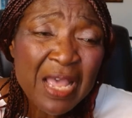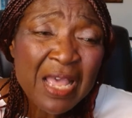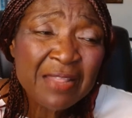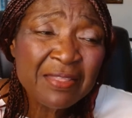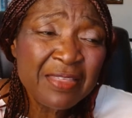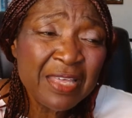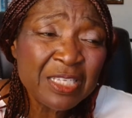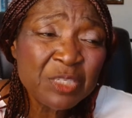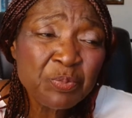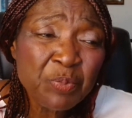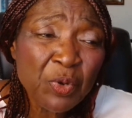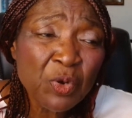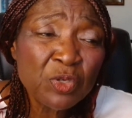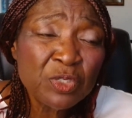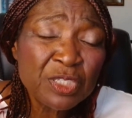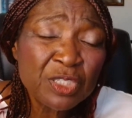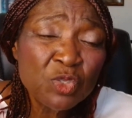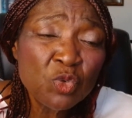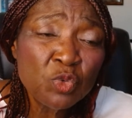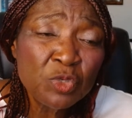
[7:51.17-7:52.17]
this
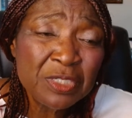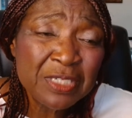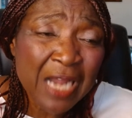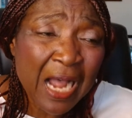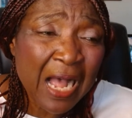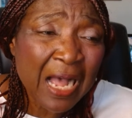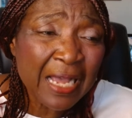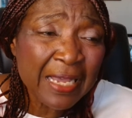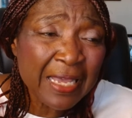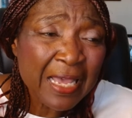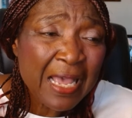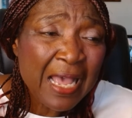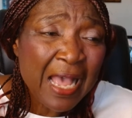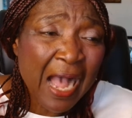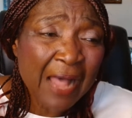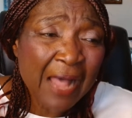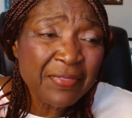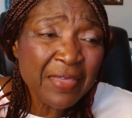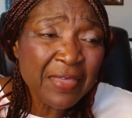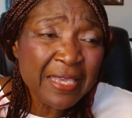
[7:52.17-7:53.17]
person who died
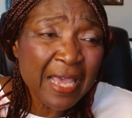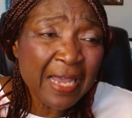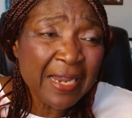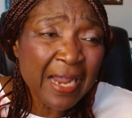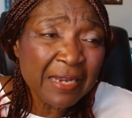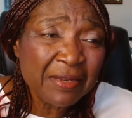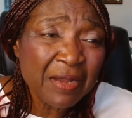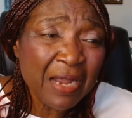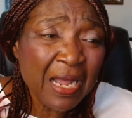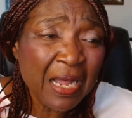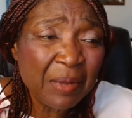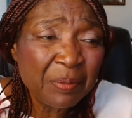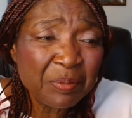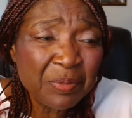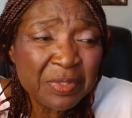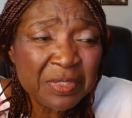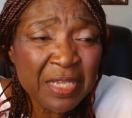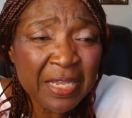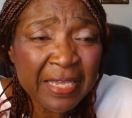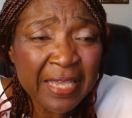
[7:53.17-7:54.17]
and they
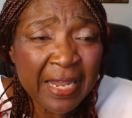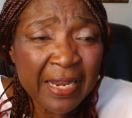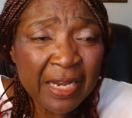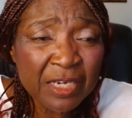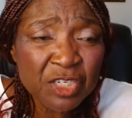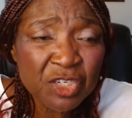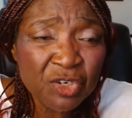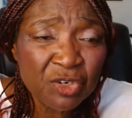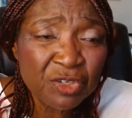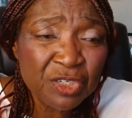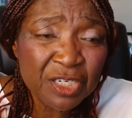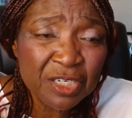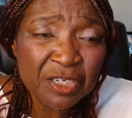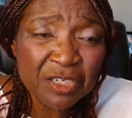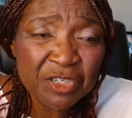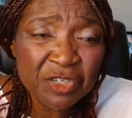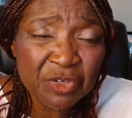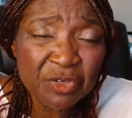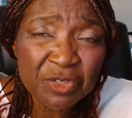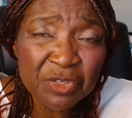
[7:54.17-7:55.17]
cannot church in the
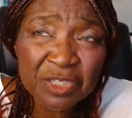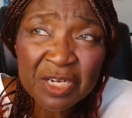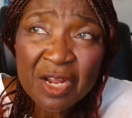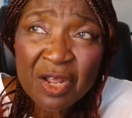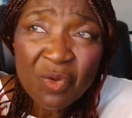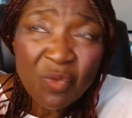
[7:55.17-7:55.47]
church.